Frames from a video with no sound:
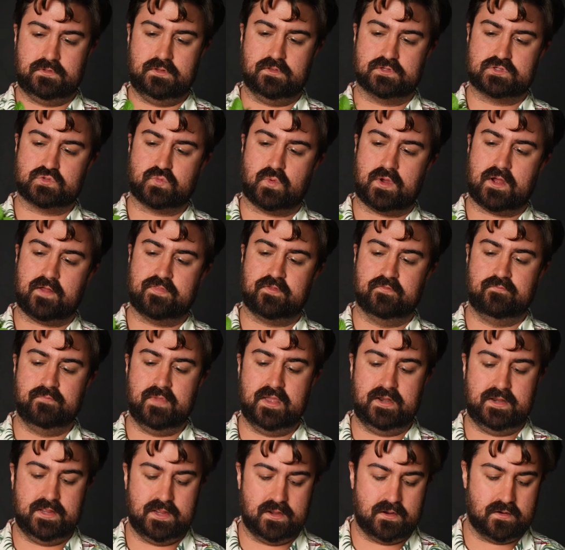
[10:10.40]
swath of
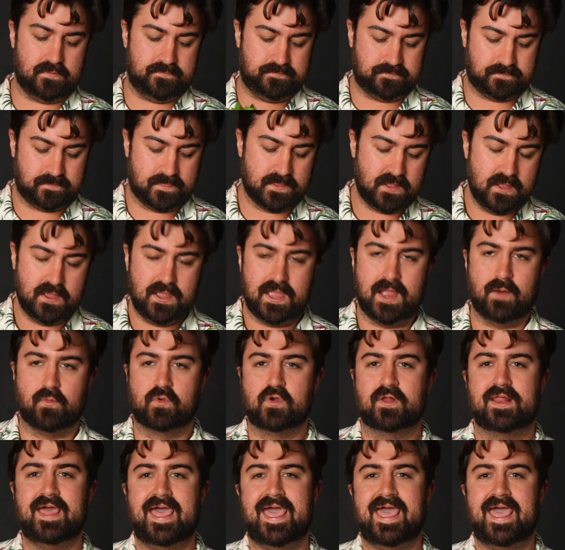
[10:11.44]
mint here, and we're going to